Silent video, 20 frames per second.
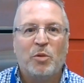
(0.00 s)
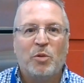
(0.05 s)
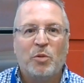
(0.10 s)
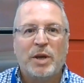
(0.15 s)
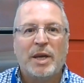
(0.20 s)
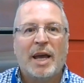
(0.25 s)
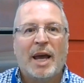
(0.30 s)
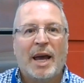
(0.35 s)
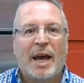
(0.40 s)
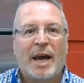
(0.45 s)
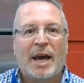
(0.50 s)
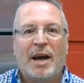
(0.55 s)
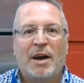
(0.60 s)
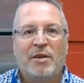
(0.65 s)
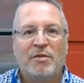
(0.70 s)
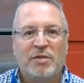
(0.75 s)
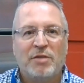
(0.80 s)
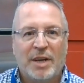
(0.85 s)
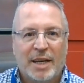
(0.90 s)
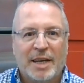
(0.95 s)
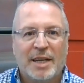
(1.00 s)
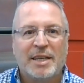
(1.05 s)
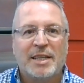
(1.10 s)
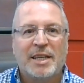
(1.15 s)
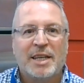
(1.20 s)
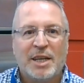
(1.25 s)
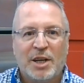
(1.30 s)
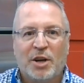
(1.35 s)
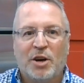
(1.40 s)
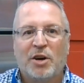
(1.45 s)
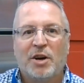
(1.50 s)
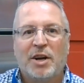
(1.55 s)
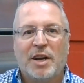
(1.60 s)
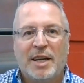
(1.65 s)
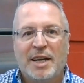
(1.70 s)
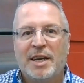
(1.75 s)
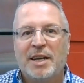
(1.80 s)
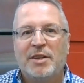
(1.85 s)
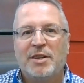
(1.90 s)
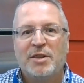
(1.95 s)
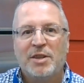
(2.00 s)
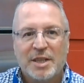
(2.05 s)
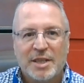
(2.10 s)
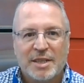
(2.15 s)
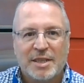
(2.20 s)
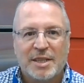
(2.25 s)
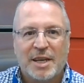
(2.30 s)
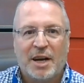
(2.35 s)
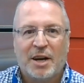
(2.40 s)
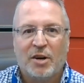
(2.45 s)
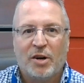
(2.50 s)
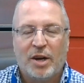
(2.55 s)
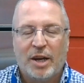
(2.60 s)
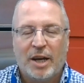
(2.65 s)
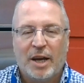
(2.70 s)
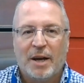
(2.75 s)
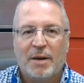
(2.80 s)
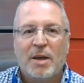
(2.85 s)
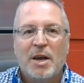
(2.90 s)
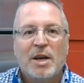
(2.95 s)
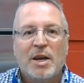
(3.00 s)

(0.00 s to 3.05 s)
we have it here in this area.